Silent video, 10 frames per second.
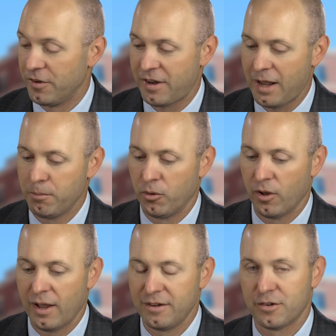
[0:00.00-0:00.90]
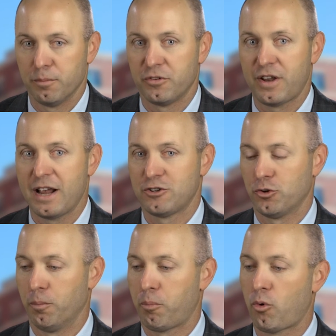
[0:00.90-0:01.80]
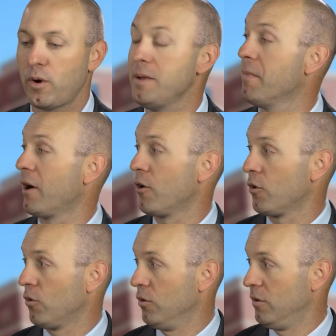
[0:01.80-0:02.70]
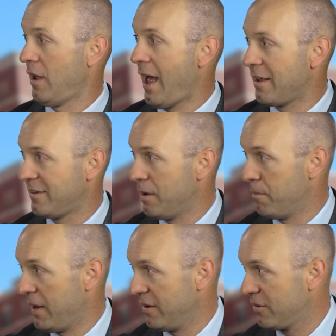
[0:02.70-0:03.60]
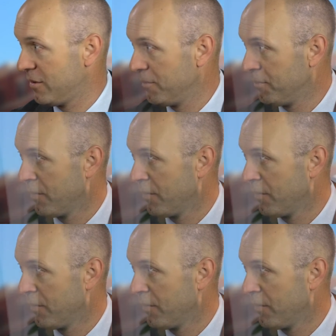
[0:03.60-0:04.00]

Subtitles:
the table a substantial premarital asset base.